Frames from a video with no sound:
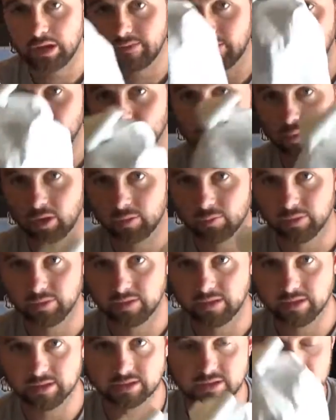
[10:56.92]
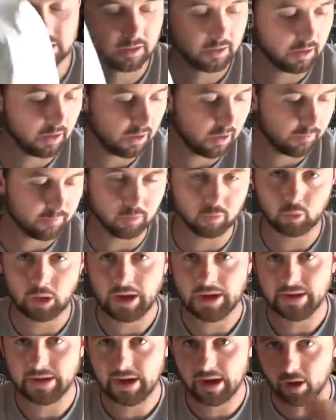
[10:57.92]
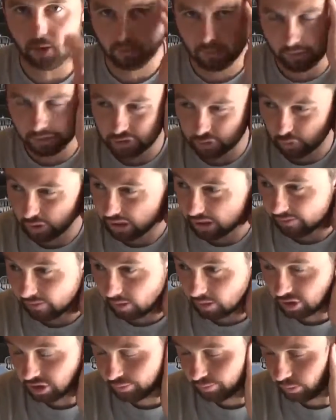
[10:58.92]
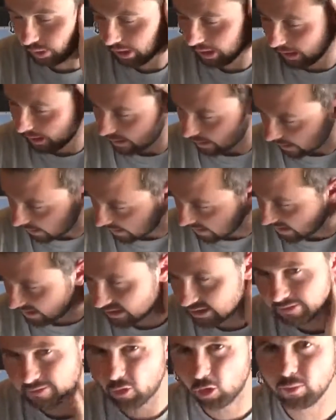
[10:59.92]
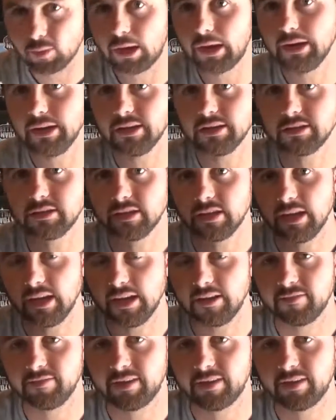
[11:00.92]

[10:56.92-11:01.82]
of our spread with these. But right now, majority of our spread is full bodies and